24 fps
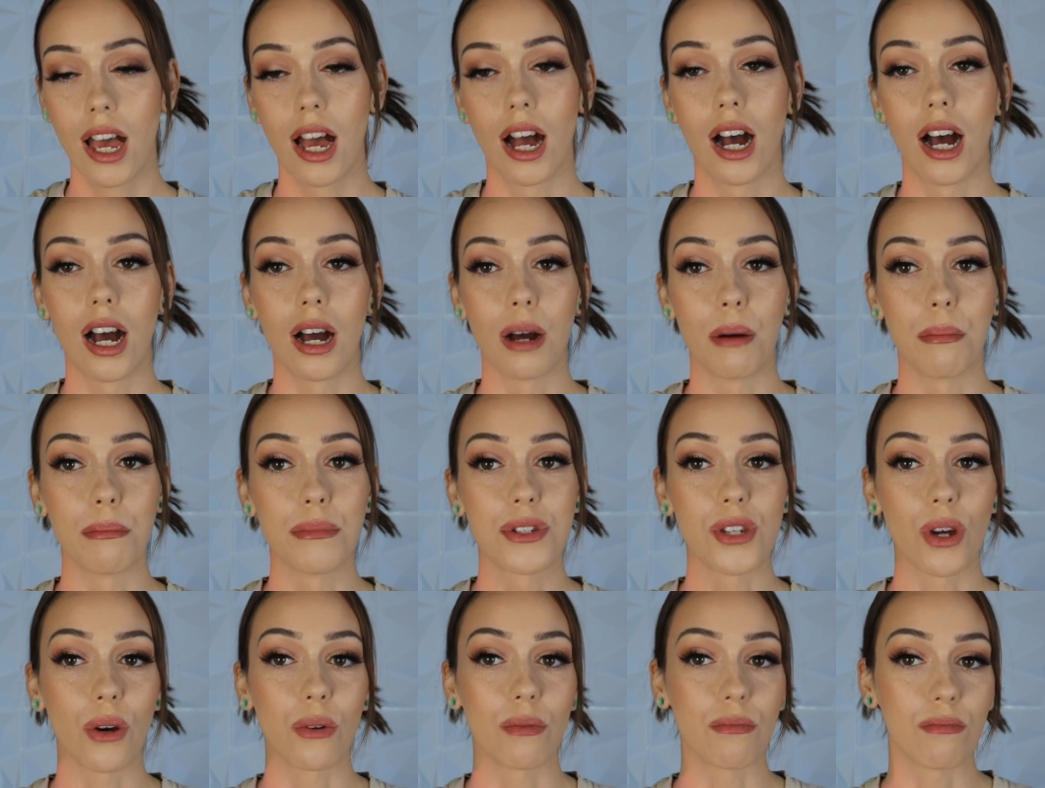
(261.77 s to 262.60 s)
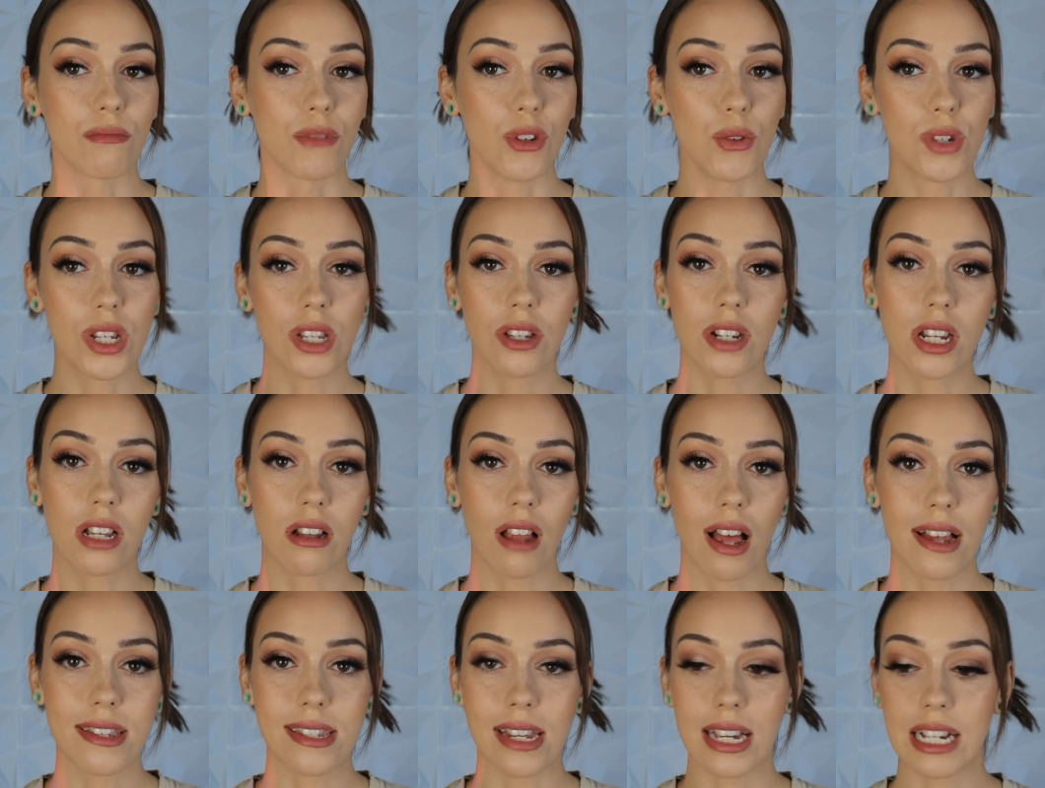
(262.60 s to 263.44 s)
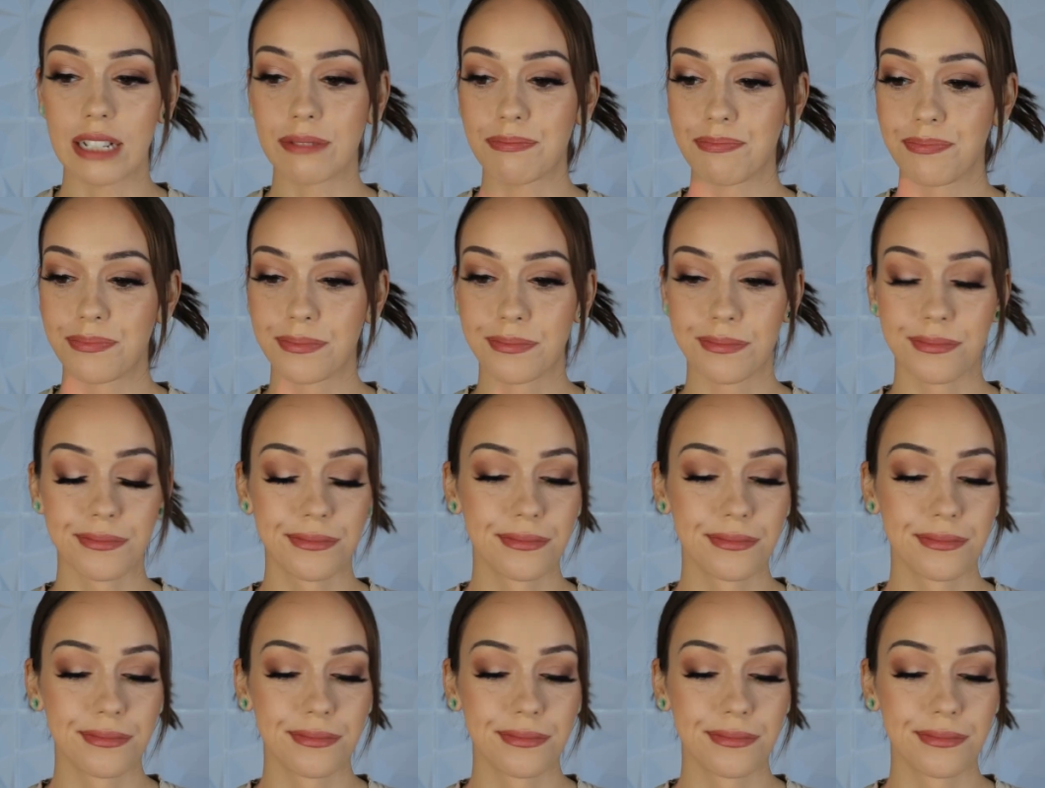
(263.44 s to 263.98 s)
So utility closet,